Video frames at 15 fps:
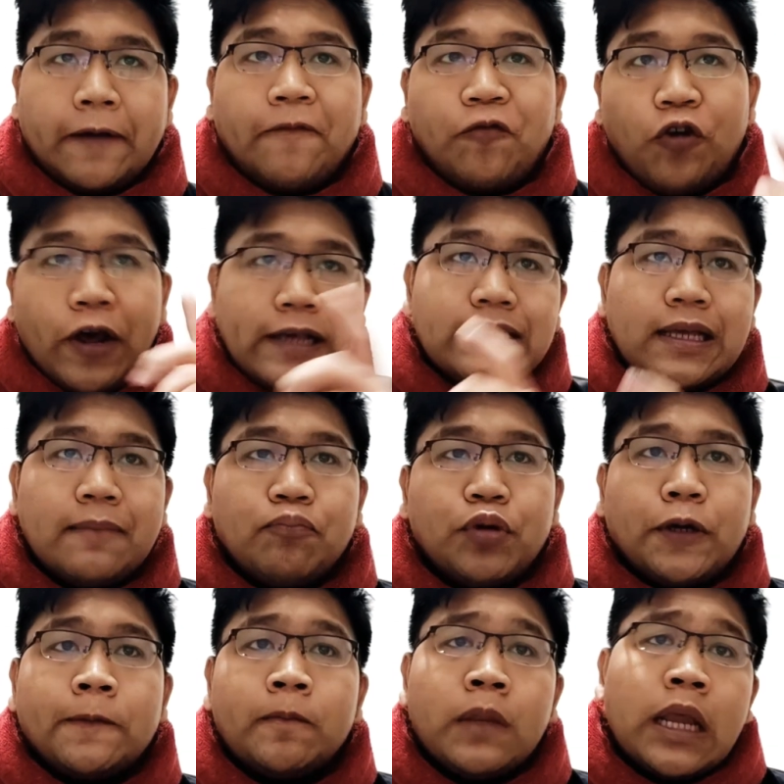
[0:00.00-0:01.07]
For
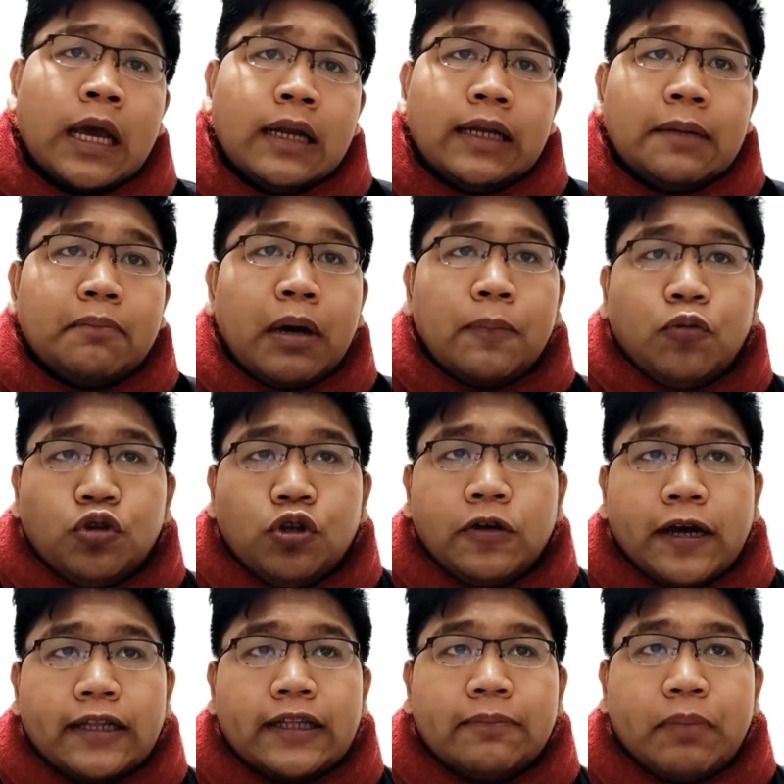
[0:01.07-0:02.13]
example, the
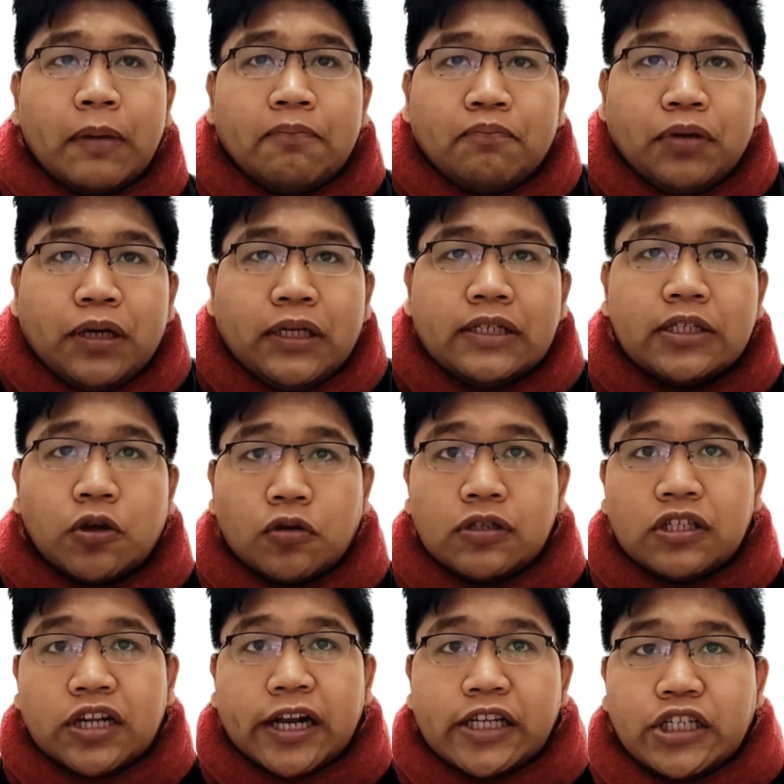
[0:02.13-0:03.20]
Maputo-Katembe Bridge
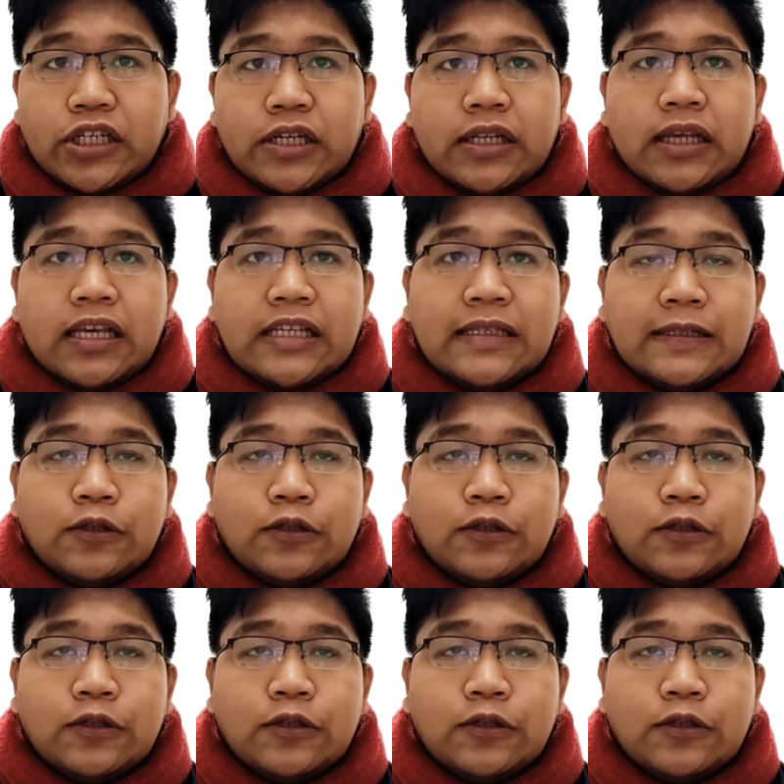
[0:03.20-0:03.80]
construction is